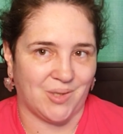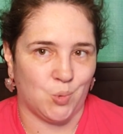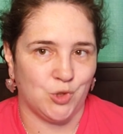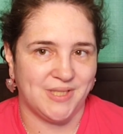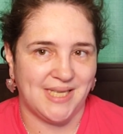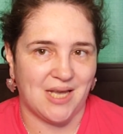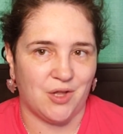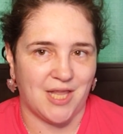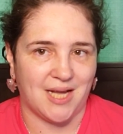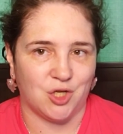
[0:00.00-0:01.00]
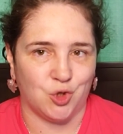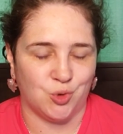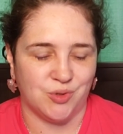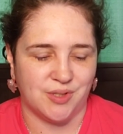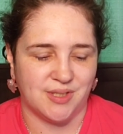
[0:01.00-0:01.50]
We'll see how that
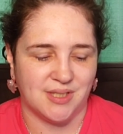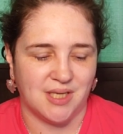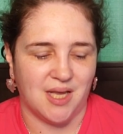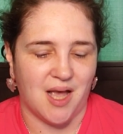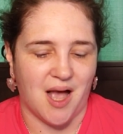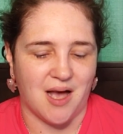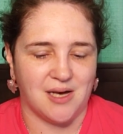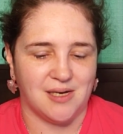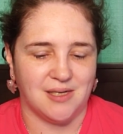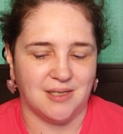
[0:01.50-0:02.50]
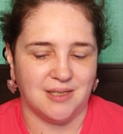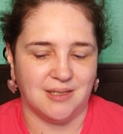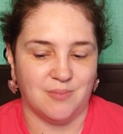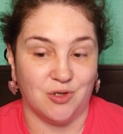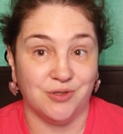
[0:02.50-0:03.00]
goes.
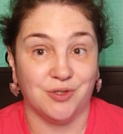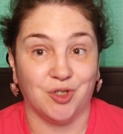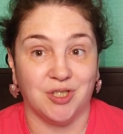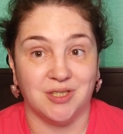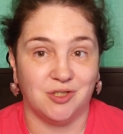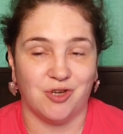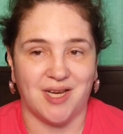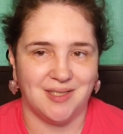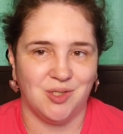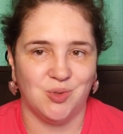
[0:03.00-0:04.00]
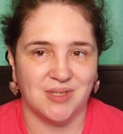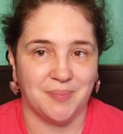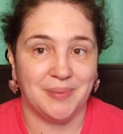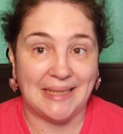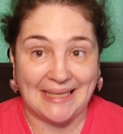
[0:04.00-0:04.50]
I'm also gonna try to do
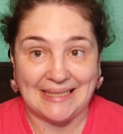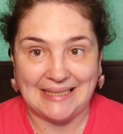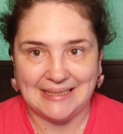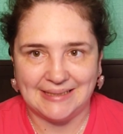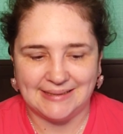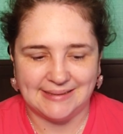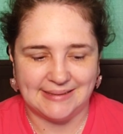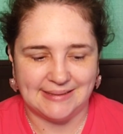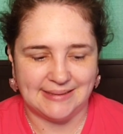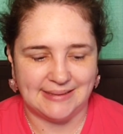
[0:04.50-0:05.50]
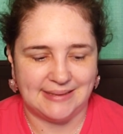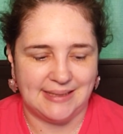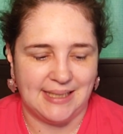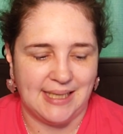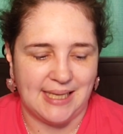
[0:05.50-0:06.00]
some planning,
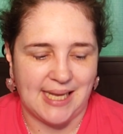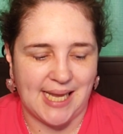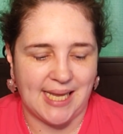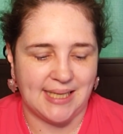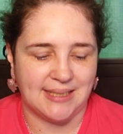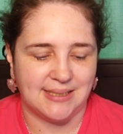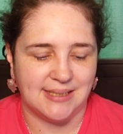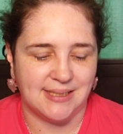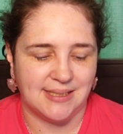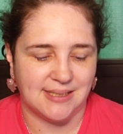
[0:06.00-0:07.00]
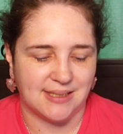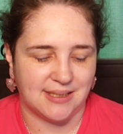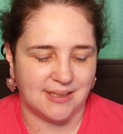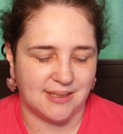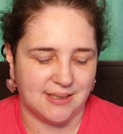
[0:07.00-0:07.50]
and
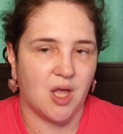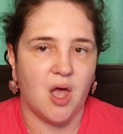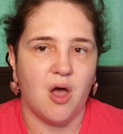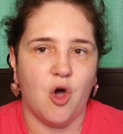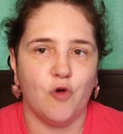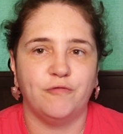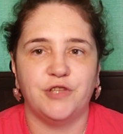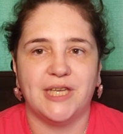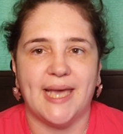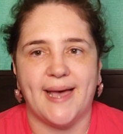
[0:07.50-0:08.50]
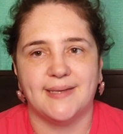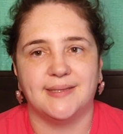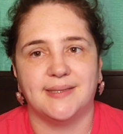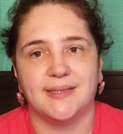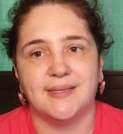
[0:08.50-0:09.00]
hopefully
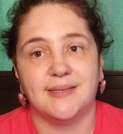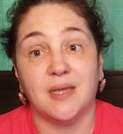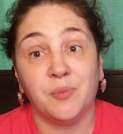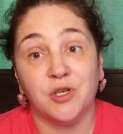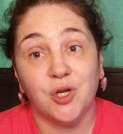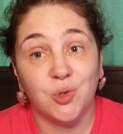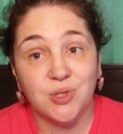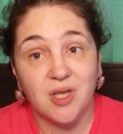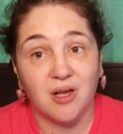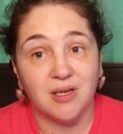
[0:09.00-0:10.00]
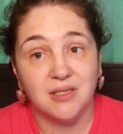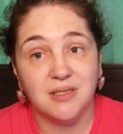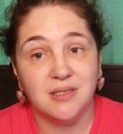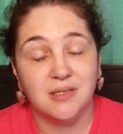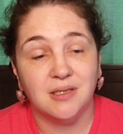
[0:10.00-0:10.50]
as the summer goes on,
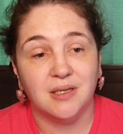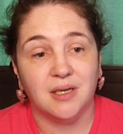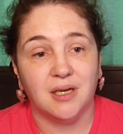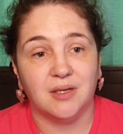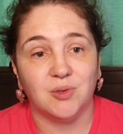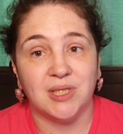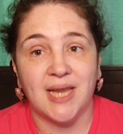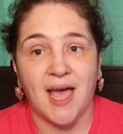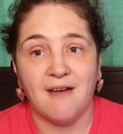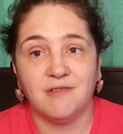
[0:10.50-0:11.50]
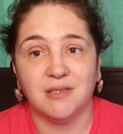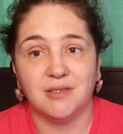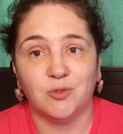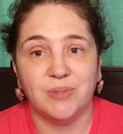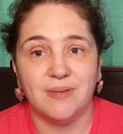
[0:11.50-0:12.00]
can have a
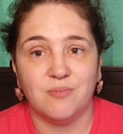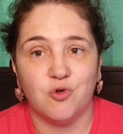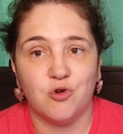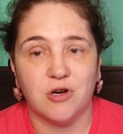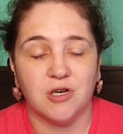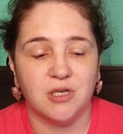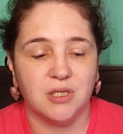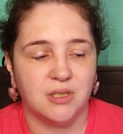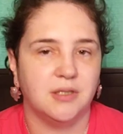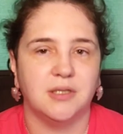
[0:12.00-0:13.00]
little bit more